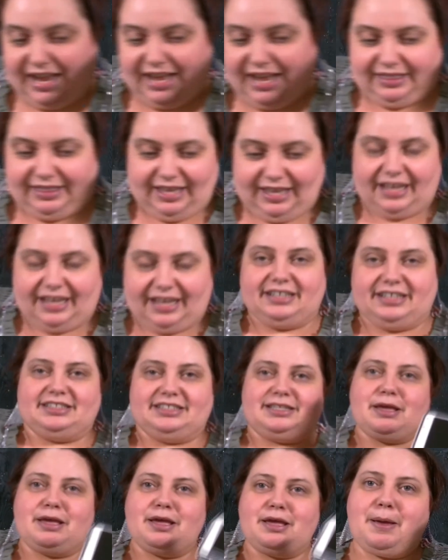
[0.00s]
that. That
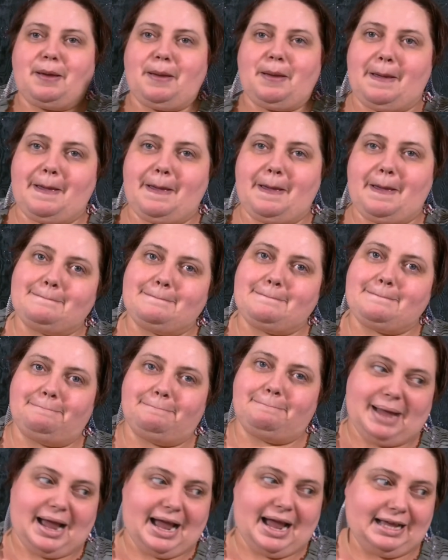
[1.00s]
is
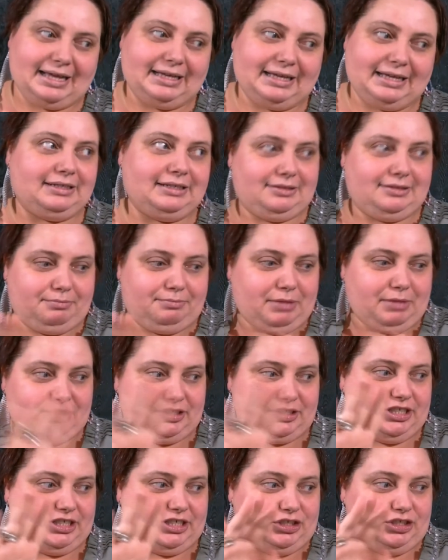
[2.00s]
my my
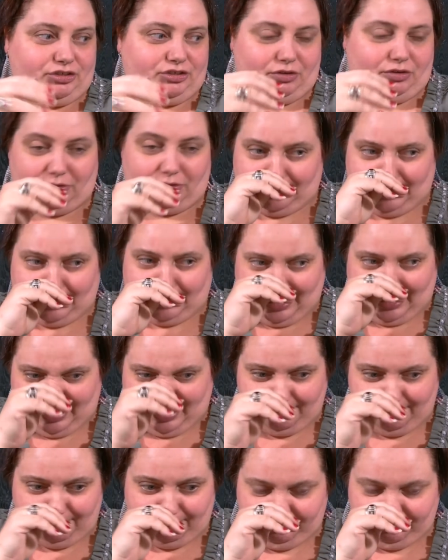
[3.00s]
little intro on
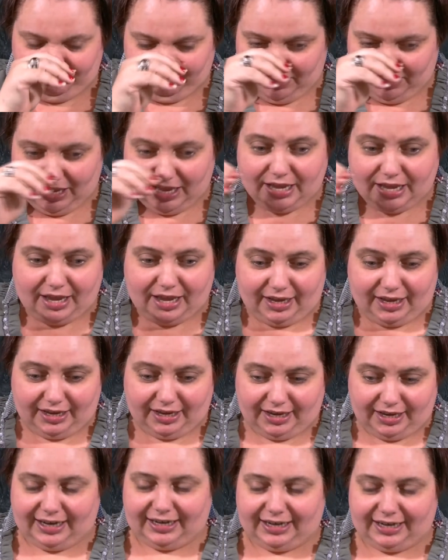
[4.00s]
that.
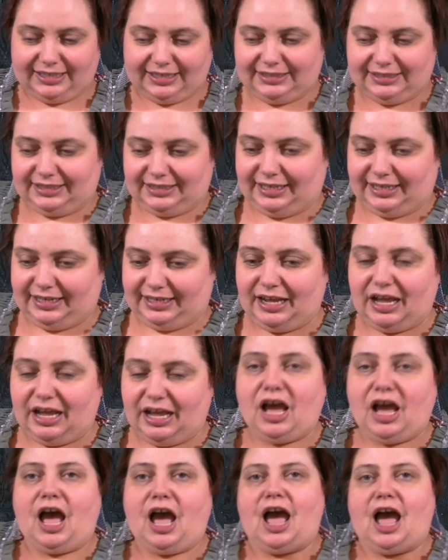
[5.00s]
And like I said,
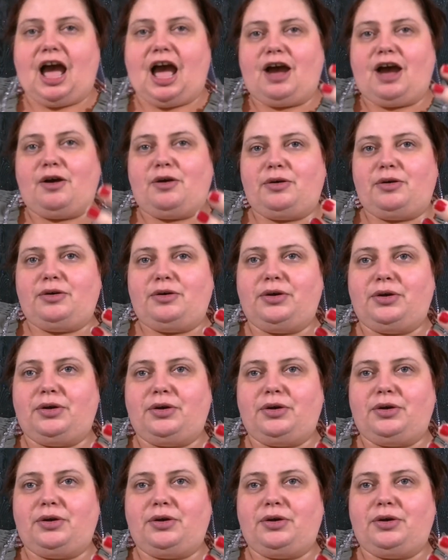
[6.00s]
I'll